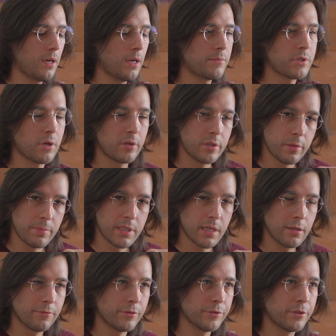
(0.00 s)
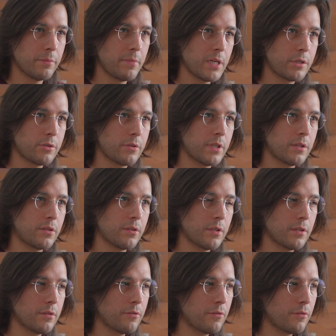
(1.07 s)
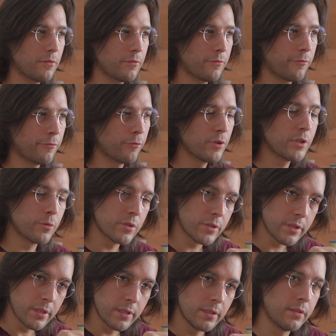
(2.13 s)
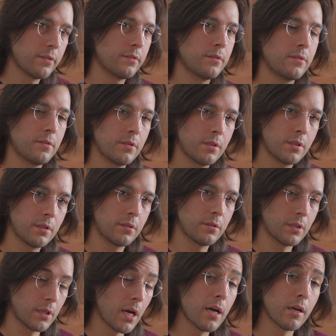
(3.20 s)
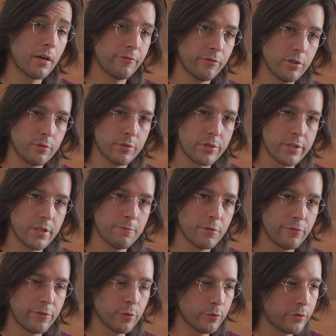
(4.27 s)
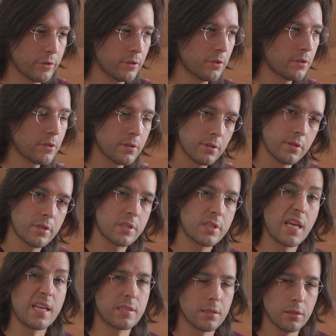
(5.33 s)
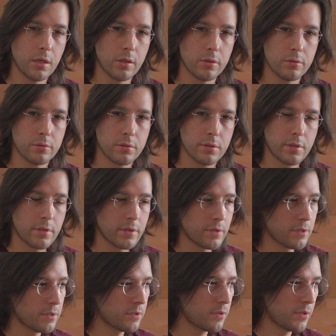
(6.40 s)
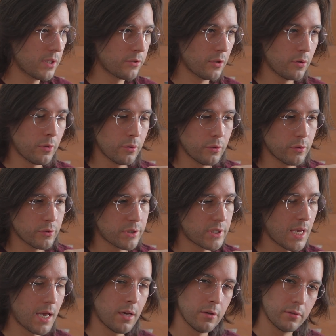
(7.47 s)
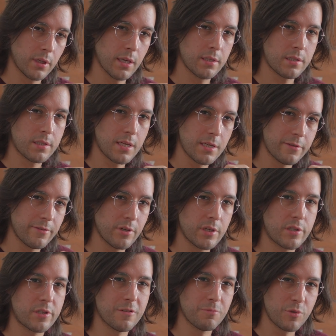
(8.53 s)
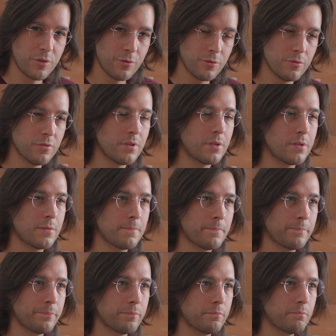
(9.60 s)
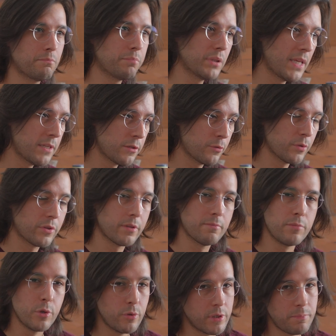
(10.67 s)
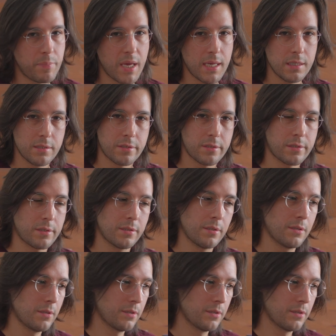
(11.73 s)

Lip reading: I'm starting to be careful to make sure that the frequency, cutoff frequency of the filter stays low, so that the whole sound kind of stays very subdued, blends with the muted bass,